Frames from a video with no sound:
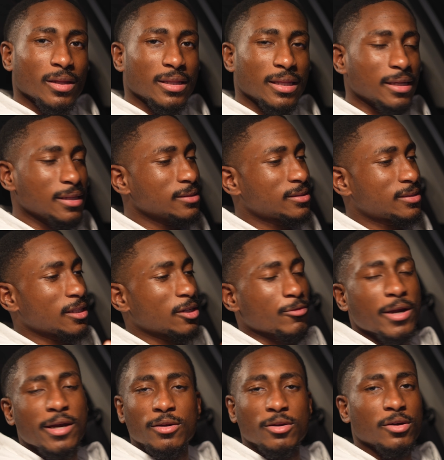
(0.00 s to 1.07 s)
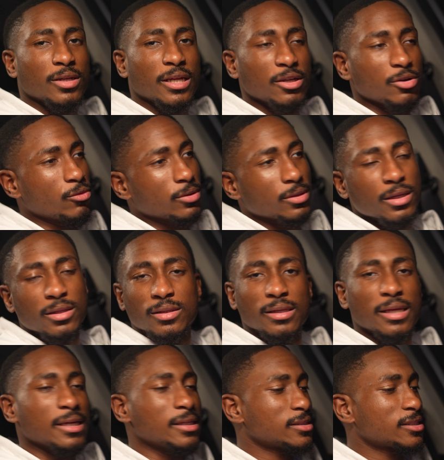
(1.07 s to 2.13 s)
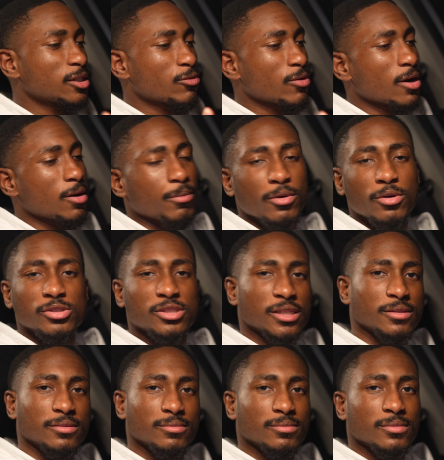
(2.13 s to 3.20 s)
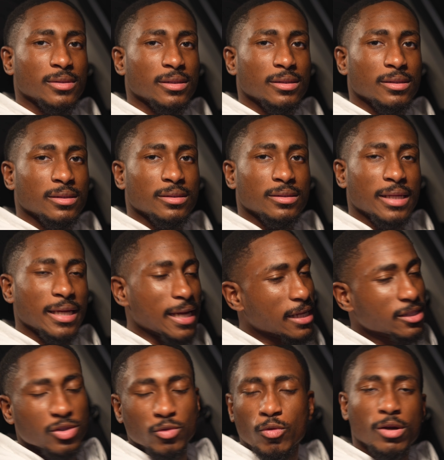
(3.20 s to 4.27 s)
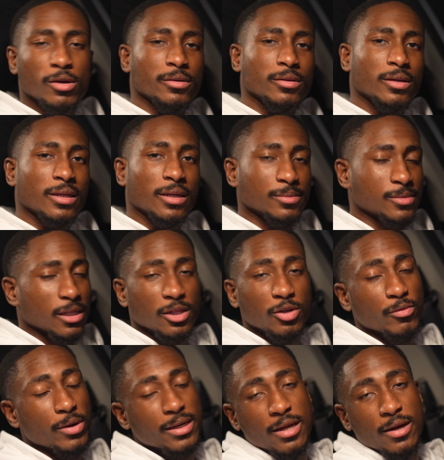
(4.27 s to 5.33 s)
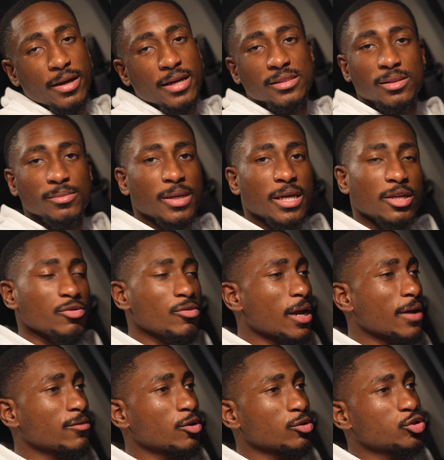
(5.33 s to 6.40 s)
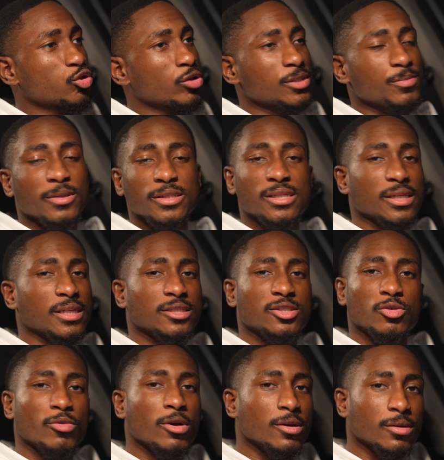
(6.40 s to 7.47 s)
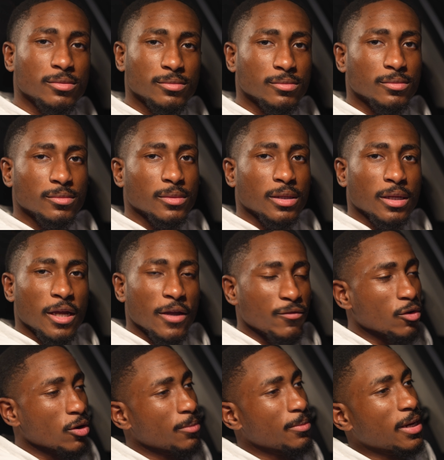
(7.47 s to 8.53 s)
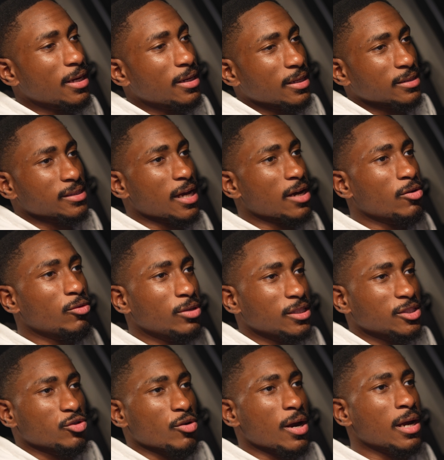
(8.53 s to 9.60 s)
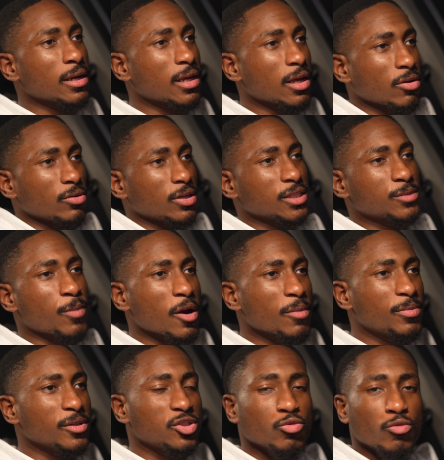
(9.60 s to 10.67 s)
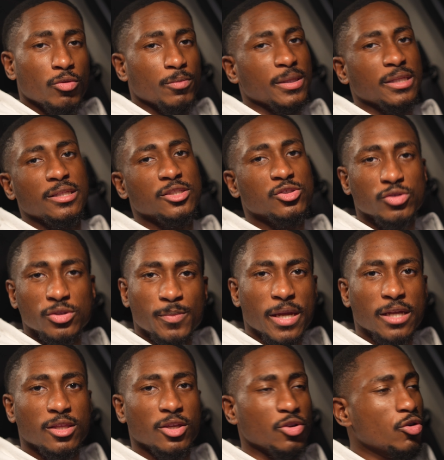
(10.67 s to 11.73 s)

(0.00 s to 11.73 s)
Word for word: They didn't sit around all day doing nothing. They didn't sit around bullshitting. They got to work. And I'm telling you right now, as a man, you have no choice but to get to work. If you're a man that's not on his grind, not on his purpose, you will be disrespected.